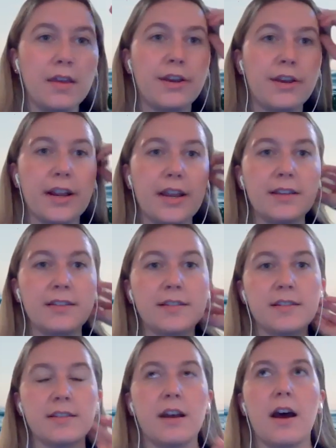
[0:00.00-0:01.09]
There
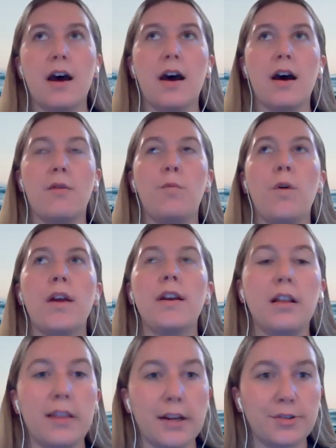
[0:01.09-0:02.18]
is one
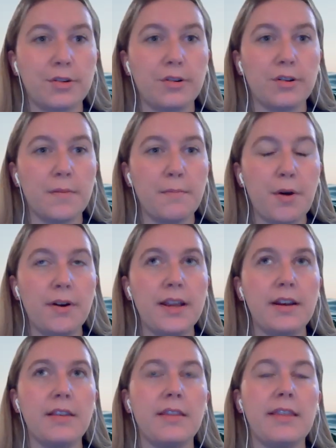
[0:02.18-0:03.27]
electrical
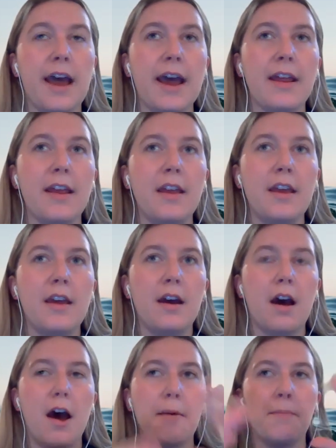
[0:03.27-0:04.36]
component that
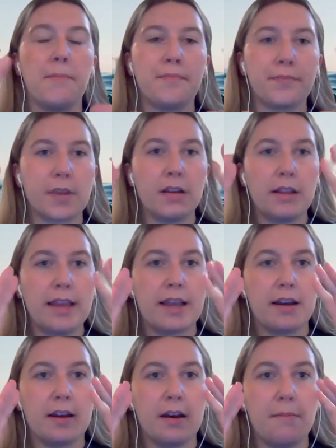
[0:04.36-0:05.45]
like
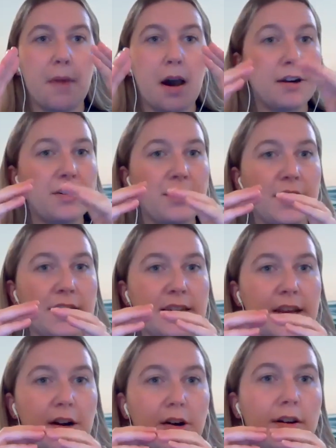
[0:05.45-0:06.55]
a monitoring
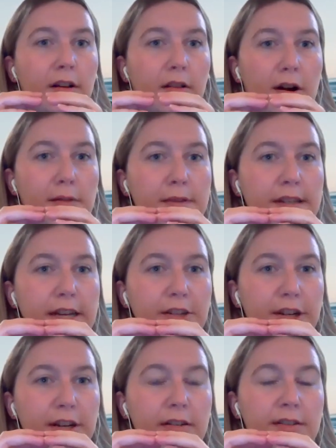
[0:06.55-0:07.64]
state or an alarm station.